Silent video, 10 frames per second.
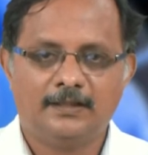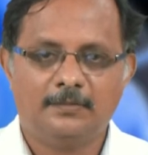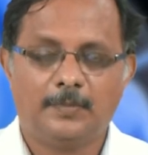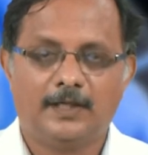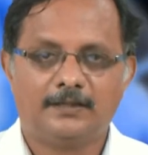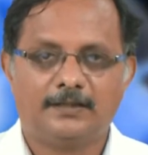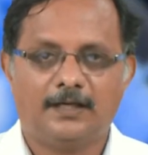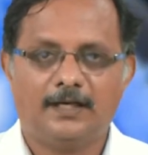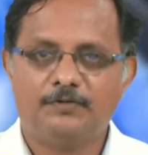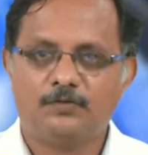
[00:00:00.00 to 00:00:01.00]
But
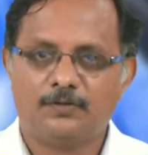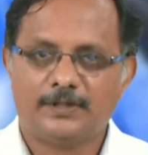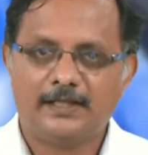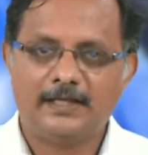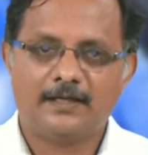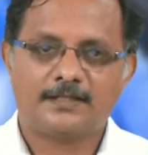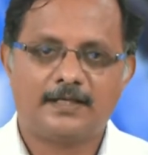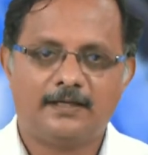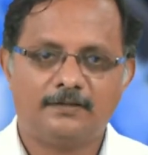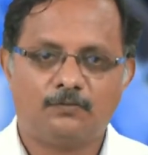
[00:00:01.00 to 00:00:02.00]
if you really
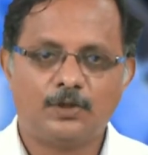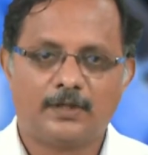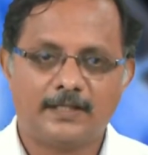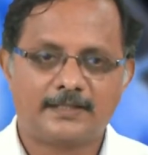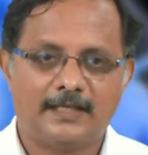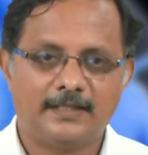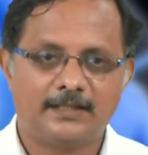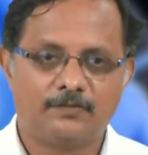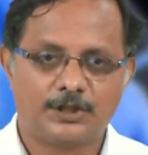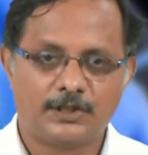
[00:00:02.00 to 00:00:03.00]
want to understand
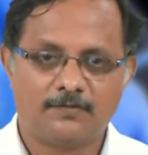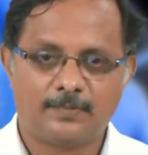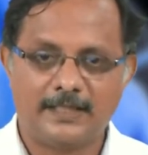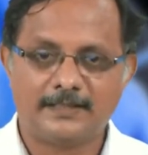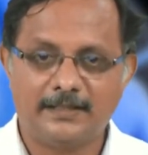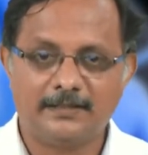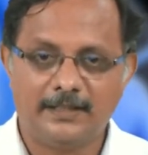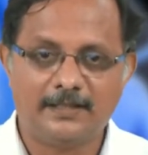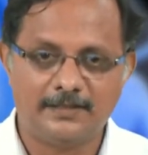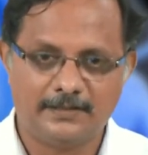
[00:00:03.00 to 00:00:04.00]
the question of brain's
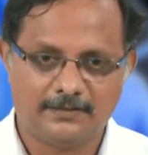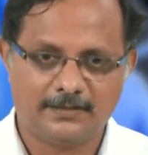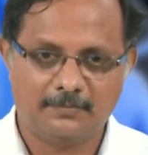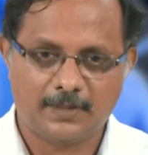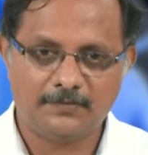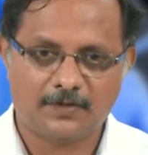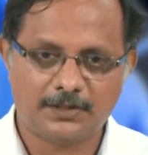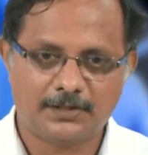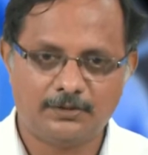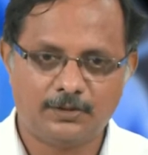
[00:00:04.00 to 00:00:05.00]
intelligence and brain
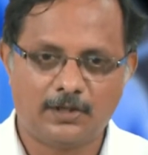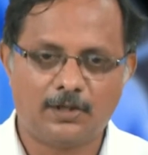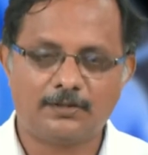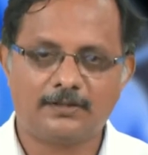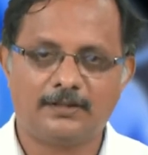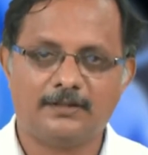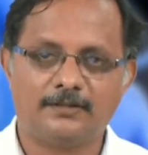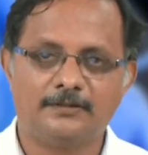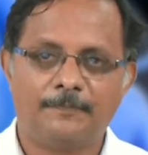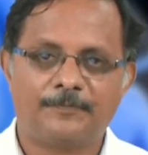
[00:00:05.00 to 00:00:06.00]
function, you cannot
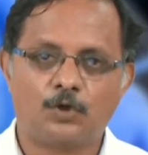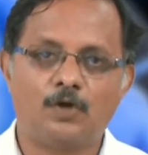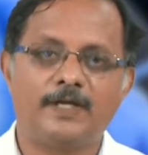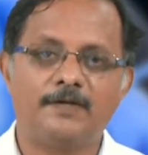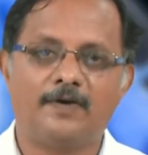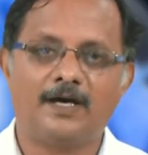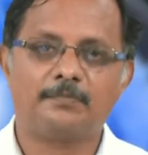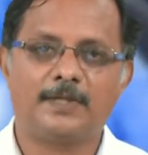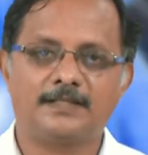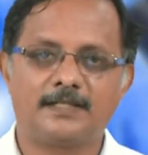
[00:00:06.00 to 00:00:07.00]
go very far
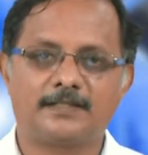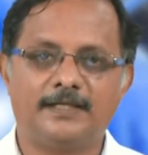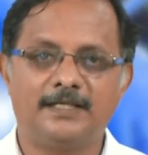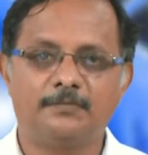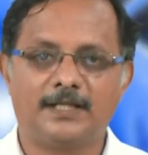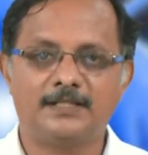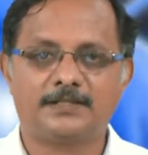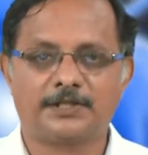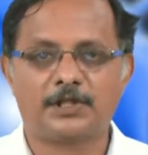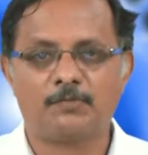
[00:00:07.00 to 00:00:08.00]
by just studying brain
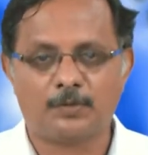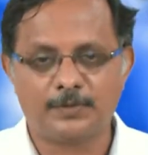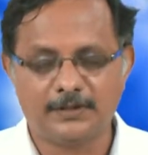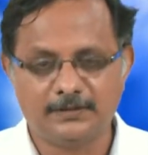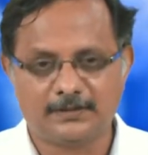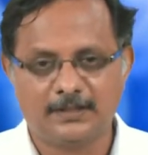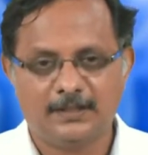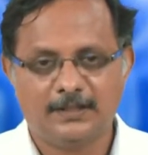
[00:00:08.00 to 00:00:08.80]
structural properties.